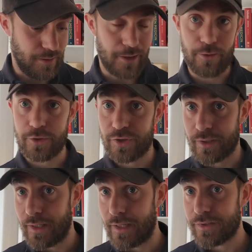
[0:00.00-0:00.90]
Our
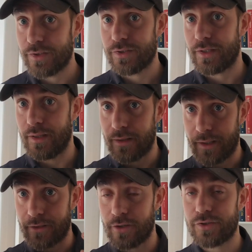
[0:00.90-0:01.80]
glasses and
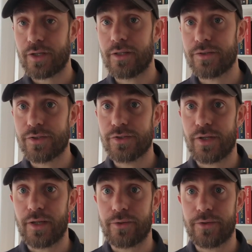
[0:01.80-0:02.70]
contact lenses
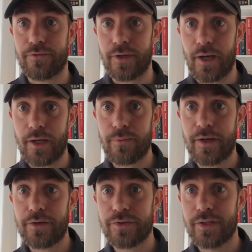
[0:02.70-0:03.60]
and our different
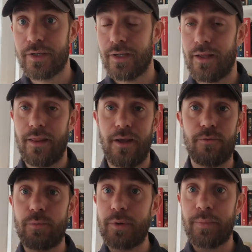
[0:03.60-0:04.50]
eyewears, they will
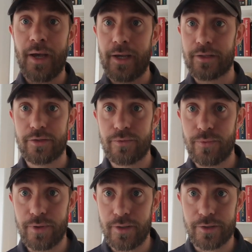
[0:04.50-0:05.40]
be packed
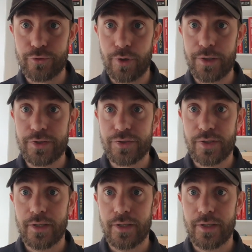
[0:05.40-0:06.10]
with electronics,